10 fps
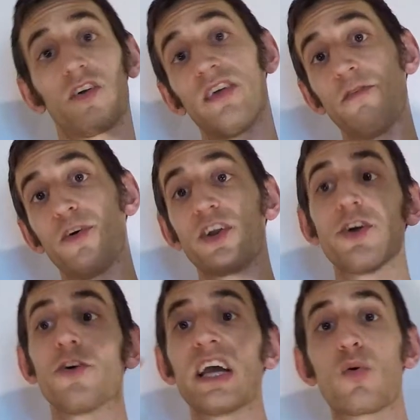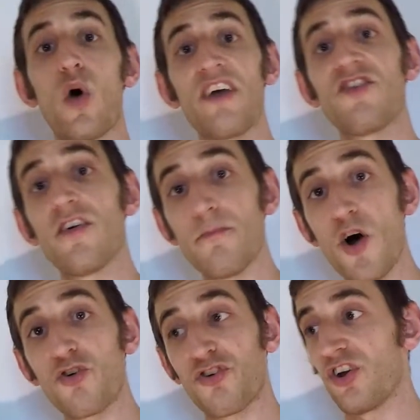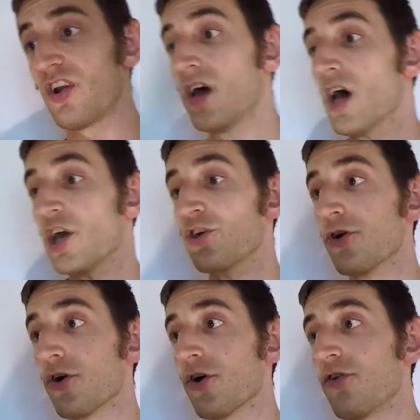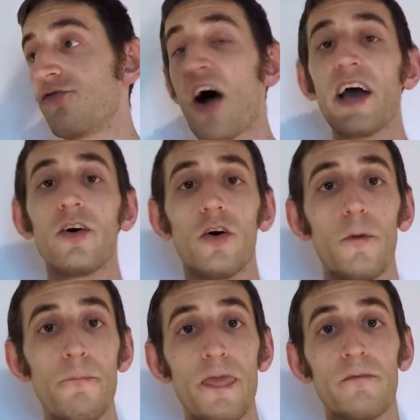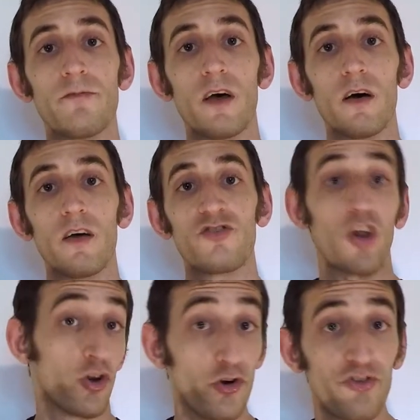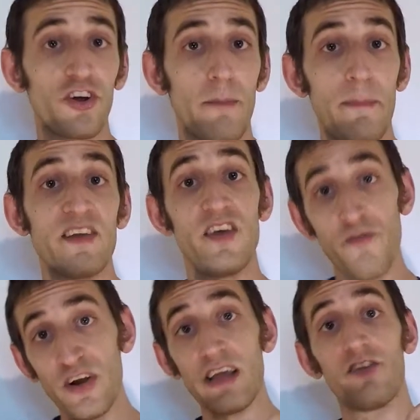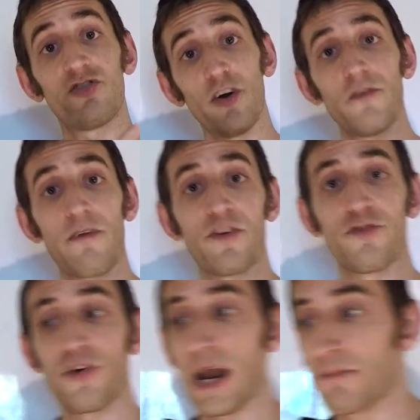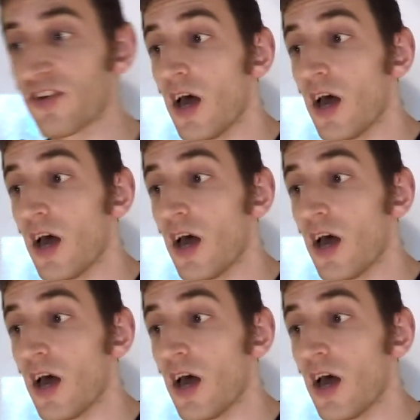different, your equation of motion, your final solution may be different in certain reference frames,